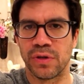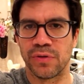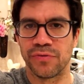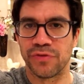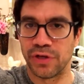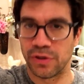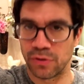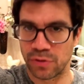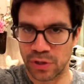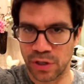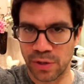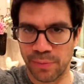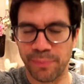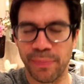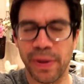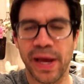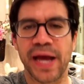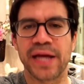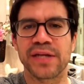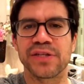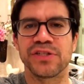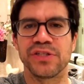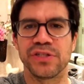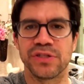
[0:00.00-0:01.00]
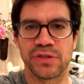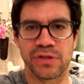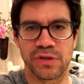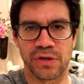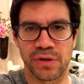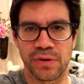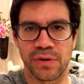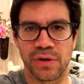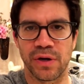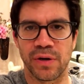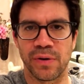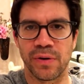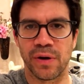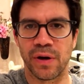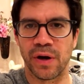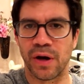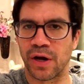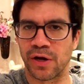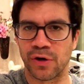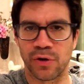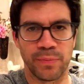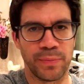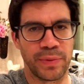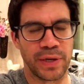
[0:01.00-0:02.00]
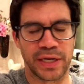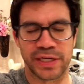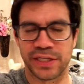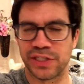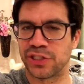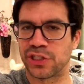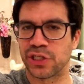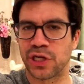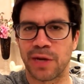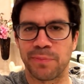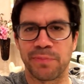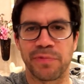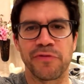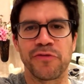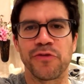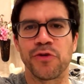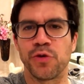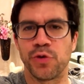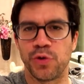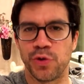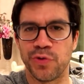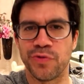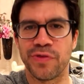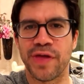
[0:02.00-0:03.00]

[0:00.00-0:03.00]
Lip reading: They'll come back to your auto body shop if you do